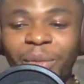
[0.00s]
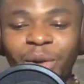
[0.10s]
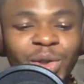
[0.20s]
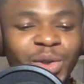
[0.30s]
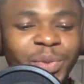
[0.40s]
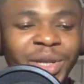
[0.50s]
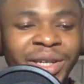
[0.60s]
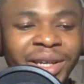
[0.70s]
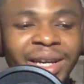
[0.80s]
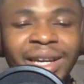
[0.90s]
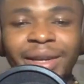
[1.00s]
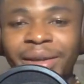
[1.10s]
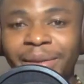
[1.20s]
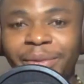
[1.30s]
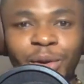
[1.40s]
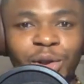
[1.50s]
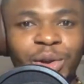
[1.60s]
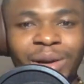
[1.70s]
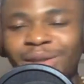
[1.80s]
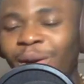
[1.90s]
what do you want to be in, in
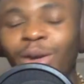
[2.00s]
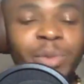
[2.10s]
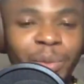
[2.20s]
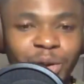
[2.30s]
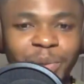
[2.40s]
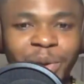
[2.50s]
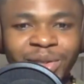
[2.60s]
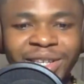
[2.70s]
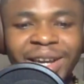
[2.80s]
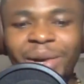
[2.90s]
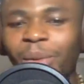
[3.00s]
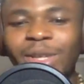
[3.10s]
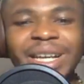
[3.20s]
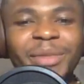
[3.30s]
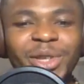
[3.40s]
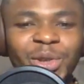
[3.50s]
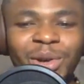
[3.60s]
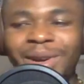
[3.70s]
future i say i want to be prosperous what does that mean to you?